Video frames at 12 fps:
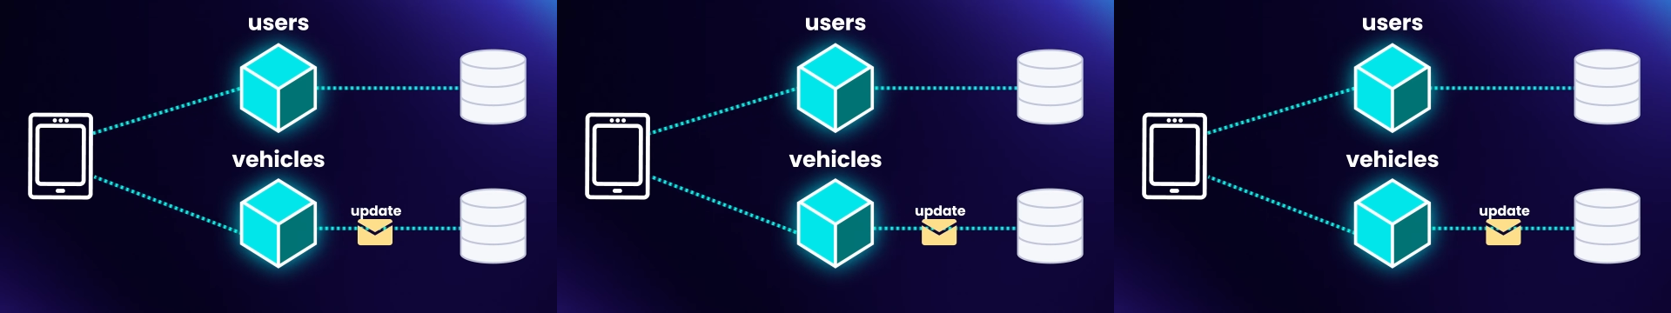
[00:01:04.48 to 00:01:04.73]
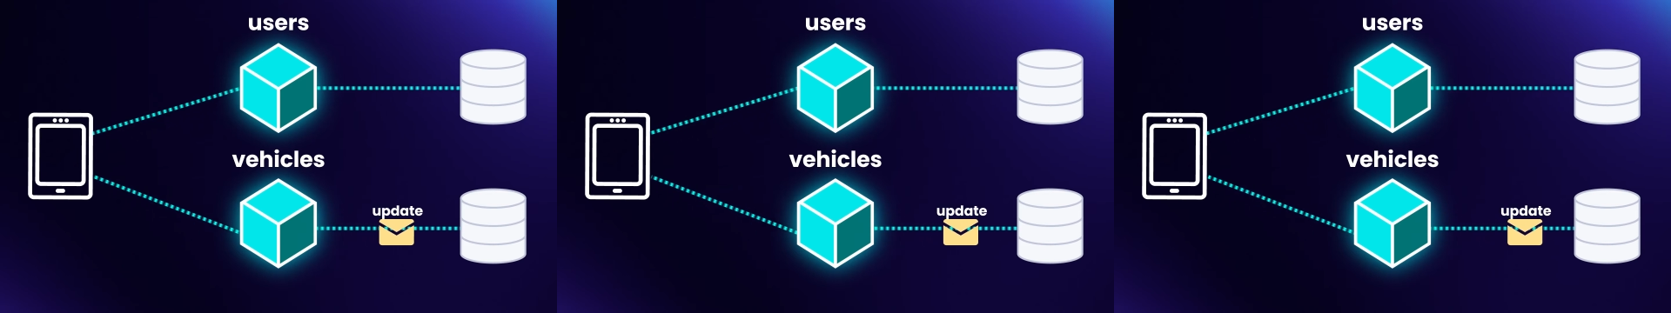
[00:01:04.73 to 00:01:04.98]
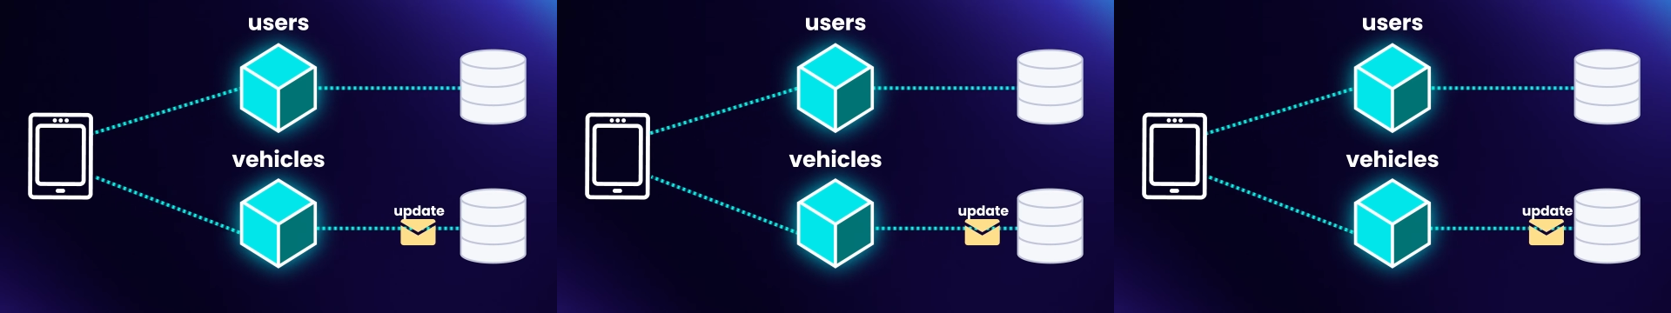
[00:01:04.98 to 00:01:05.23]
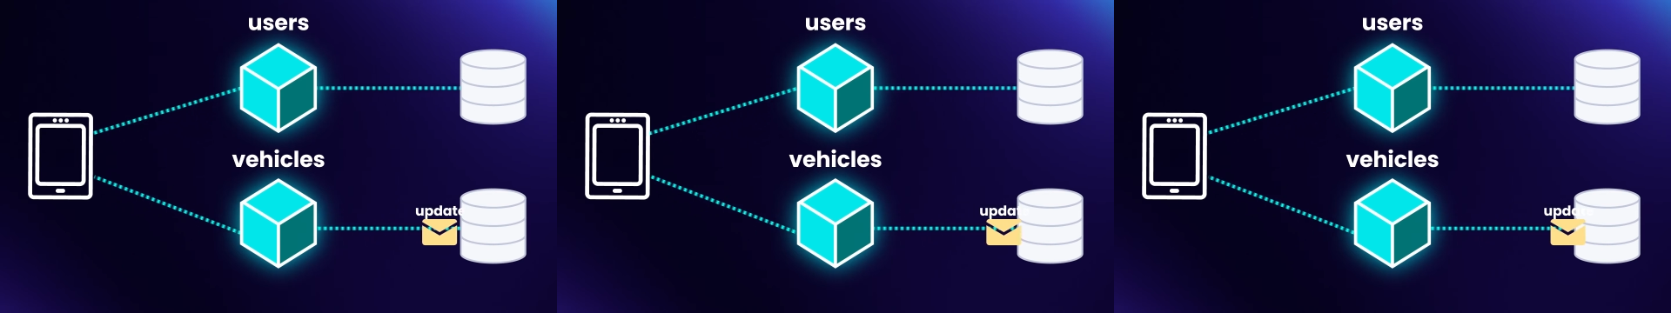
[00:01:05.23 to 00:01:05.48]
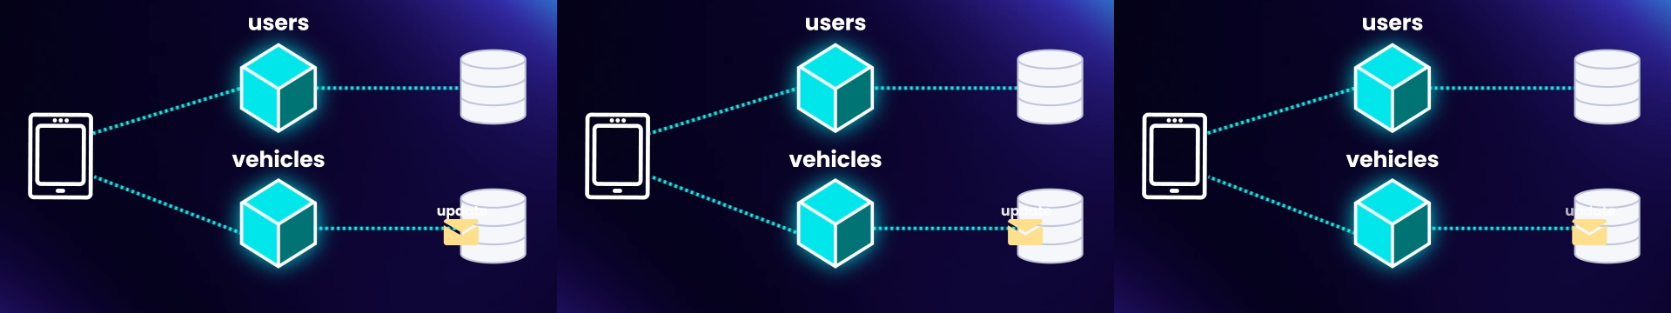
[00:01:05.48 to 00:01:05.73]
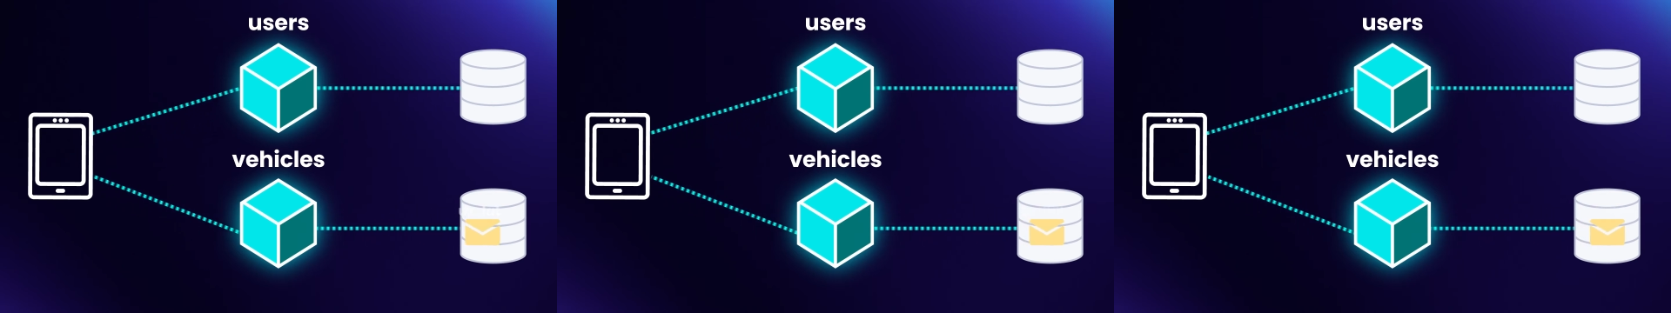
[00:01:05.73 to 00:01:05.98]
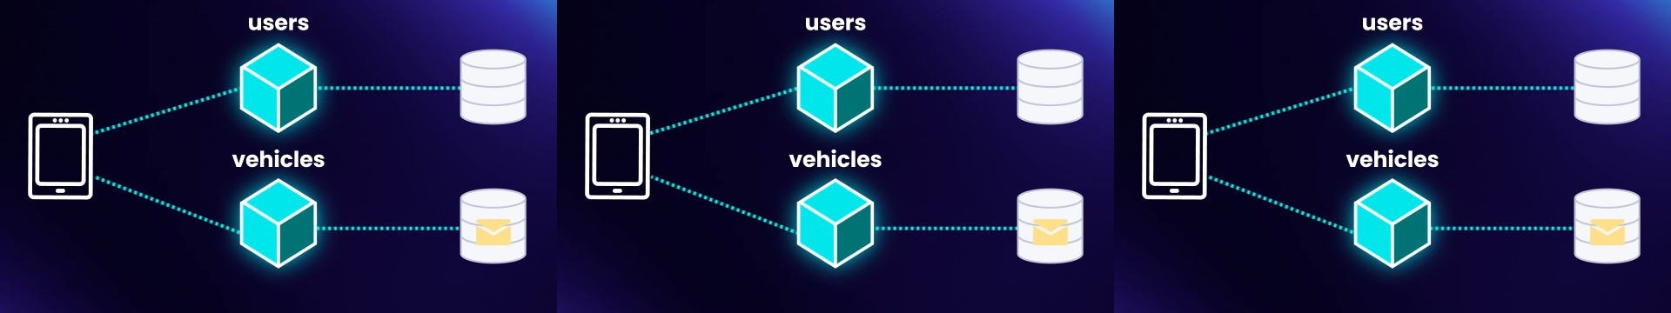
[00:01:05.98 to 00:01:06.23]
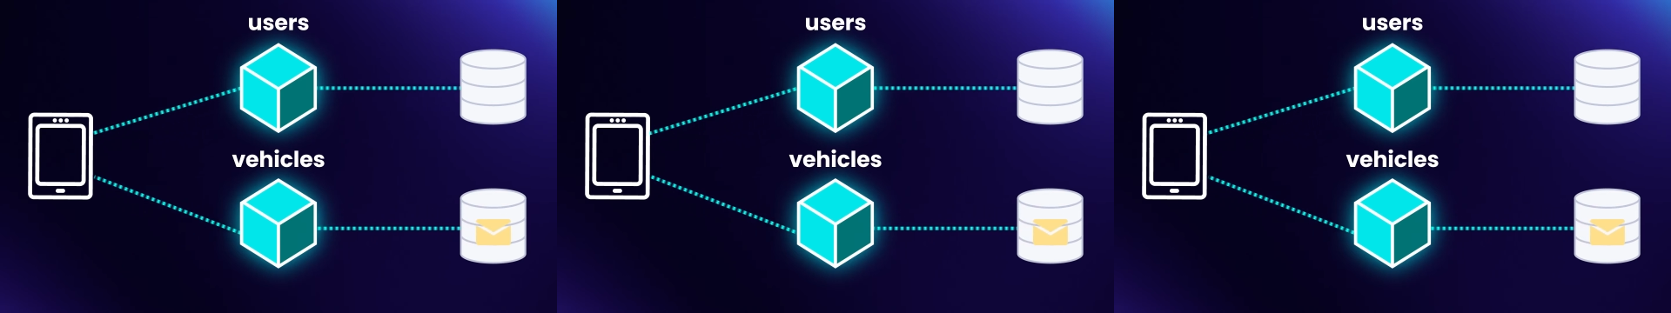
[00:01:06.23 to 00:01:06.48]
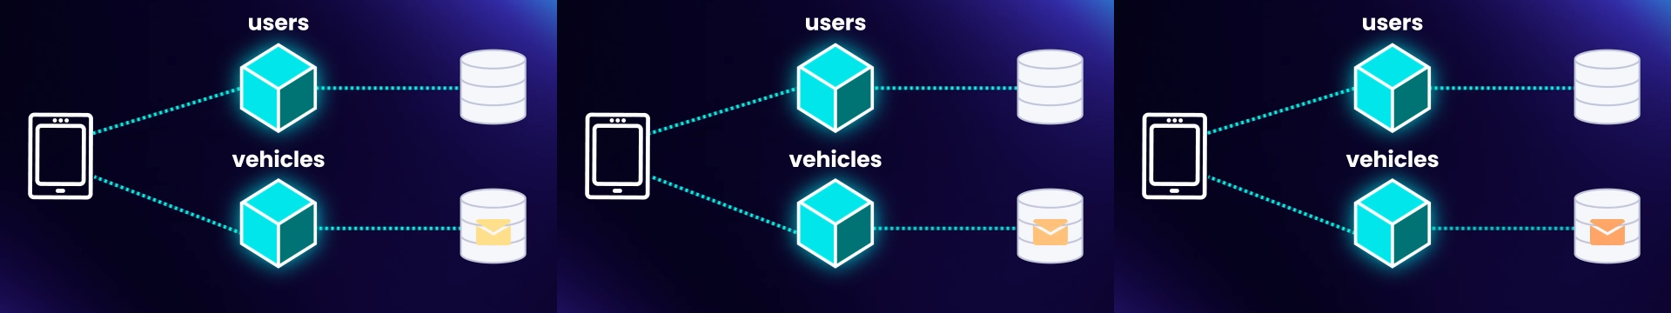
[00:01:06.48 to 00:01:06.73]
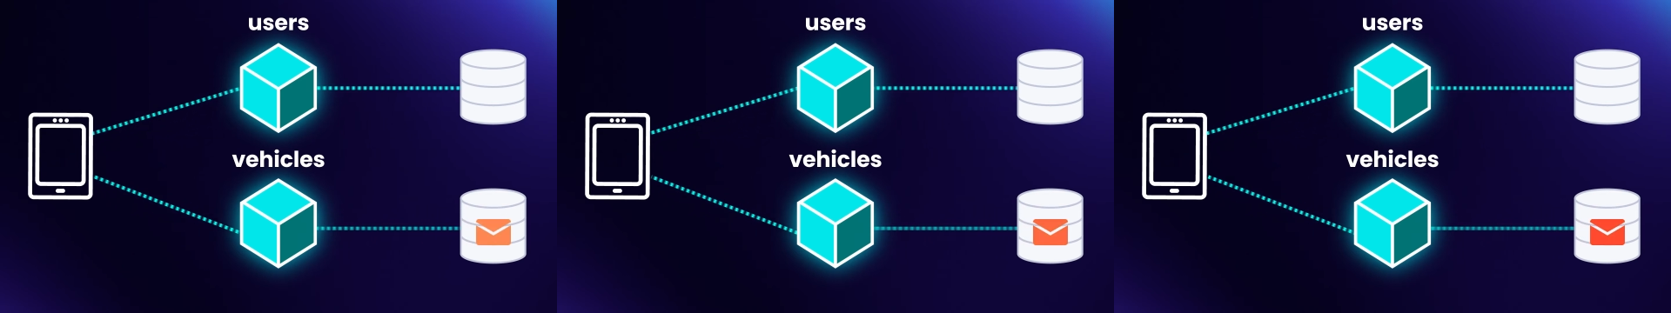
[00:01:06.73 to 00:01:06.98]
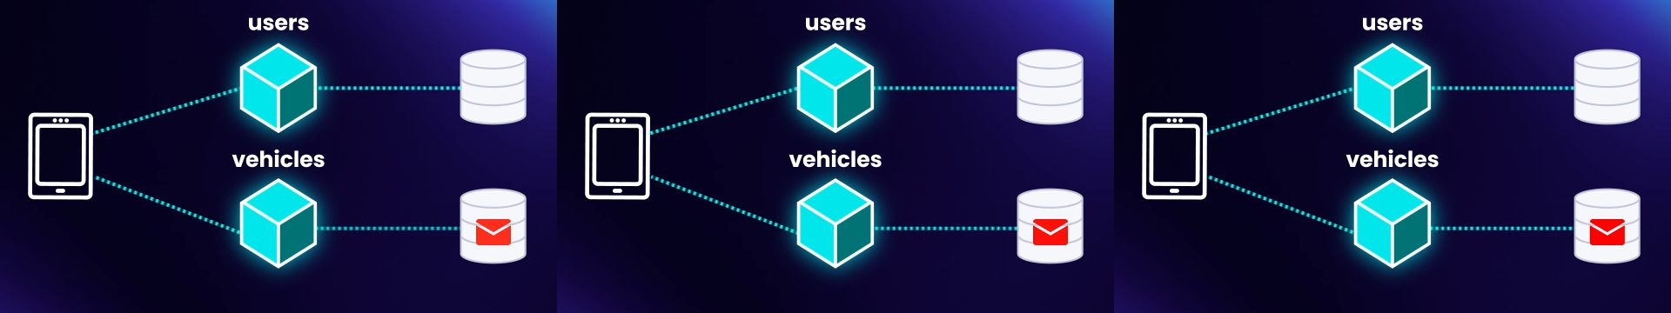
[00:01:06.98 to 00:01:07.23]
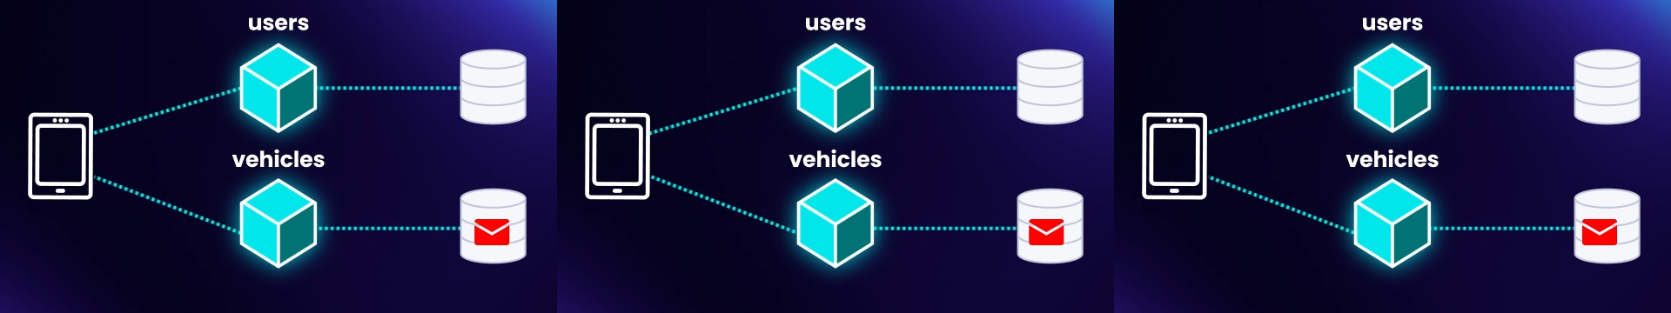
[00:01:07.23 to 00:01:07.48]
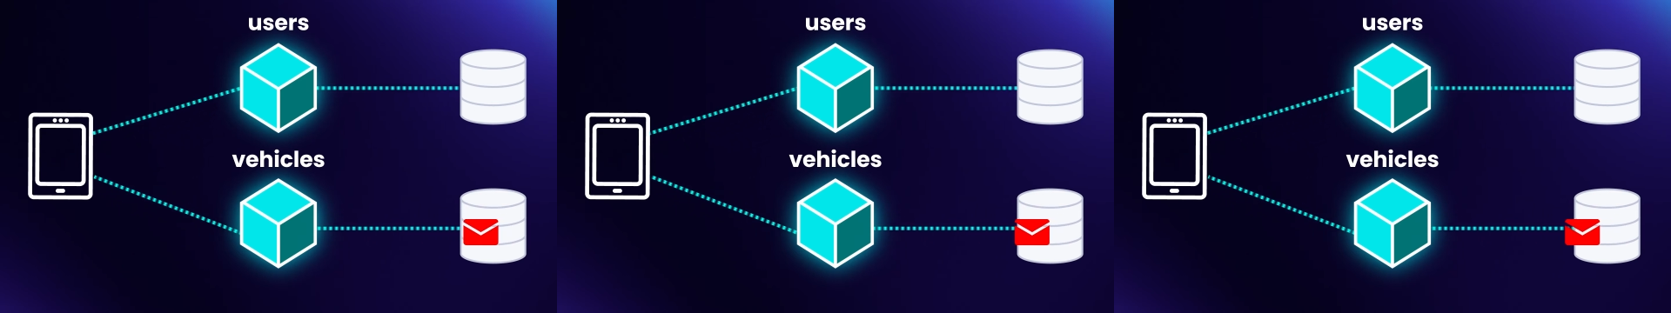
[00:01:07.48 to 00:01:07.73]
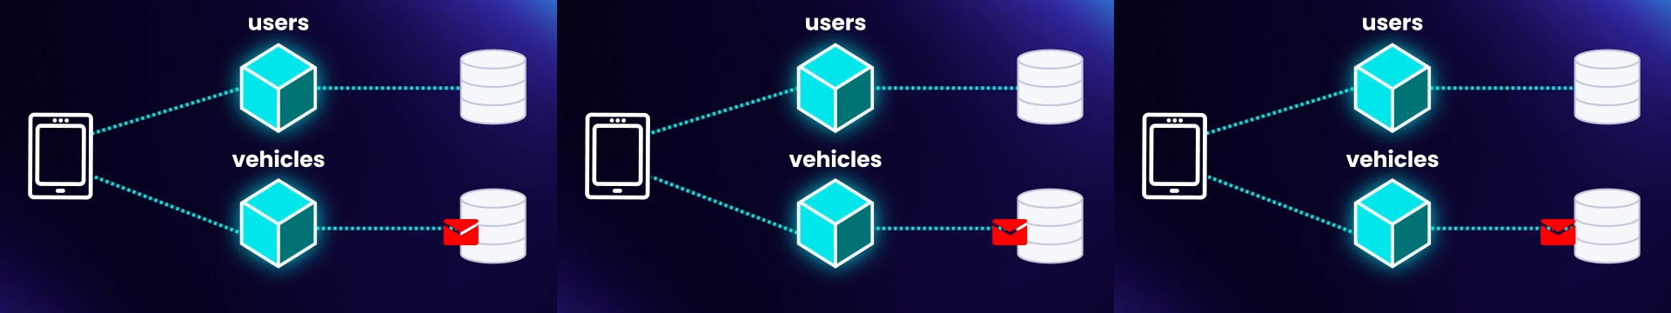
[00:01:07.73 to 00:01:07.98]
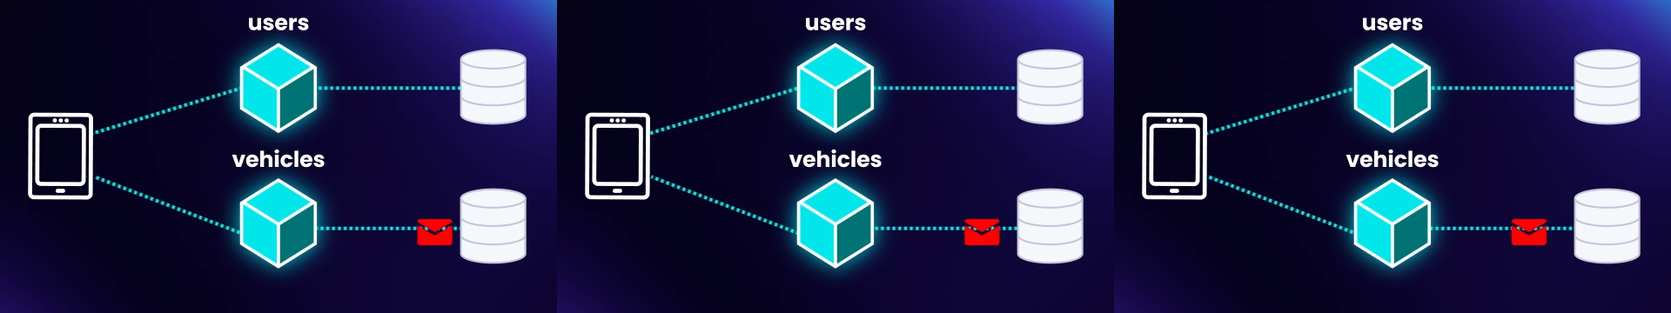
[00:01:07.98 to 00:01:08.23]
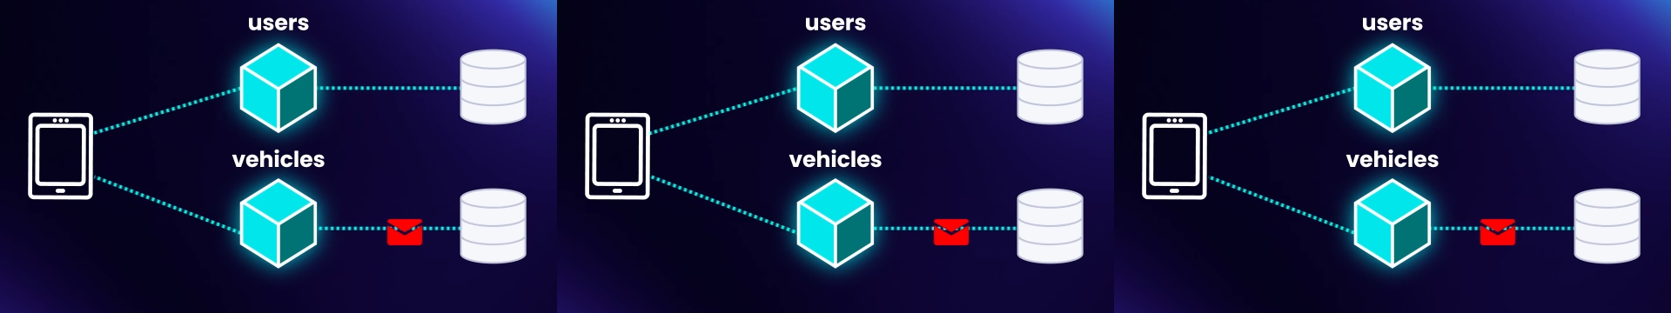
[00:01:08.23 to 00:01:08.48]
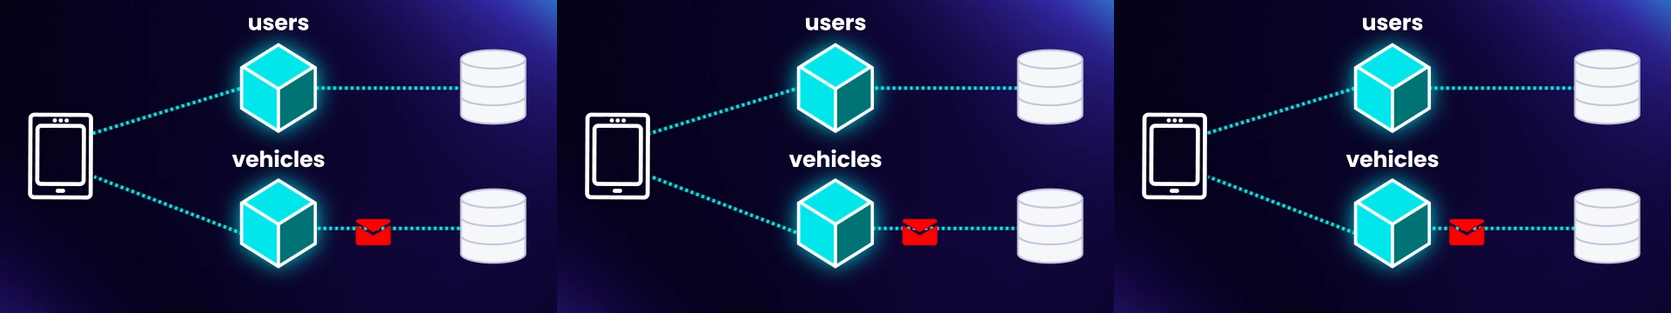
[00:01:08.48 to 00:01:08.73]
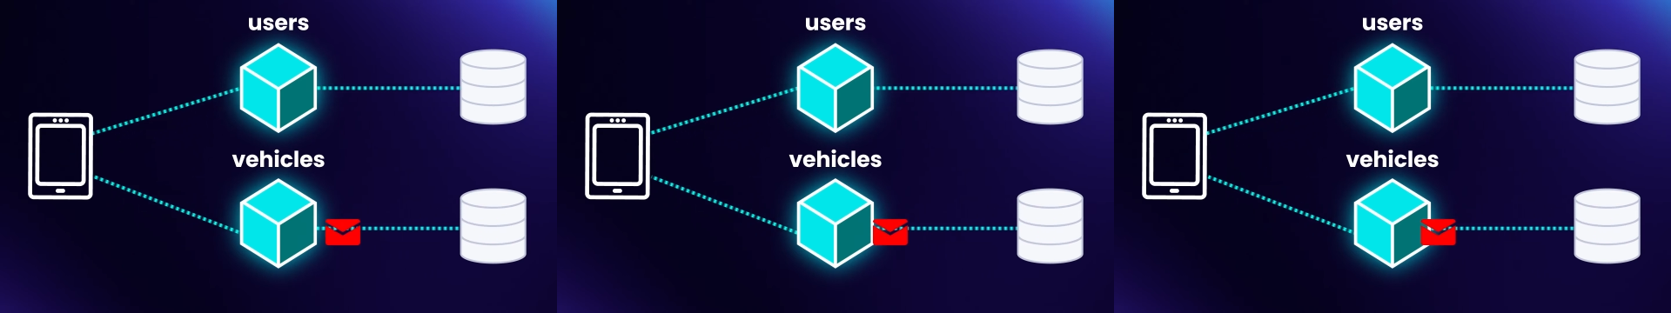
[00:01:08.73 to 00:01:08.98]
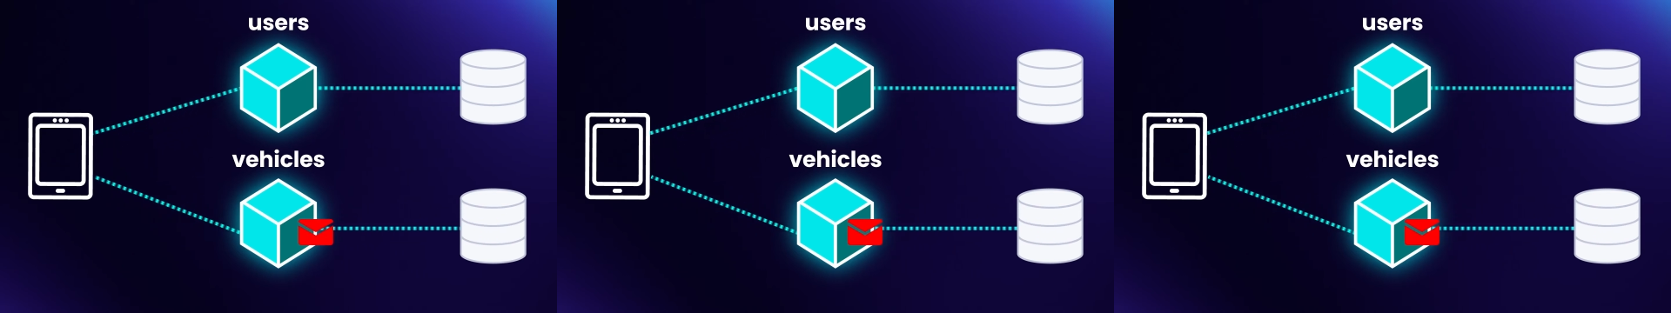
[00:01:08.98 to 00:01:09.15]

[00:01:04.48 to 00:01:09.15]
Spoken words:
[unreadable: no face in view]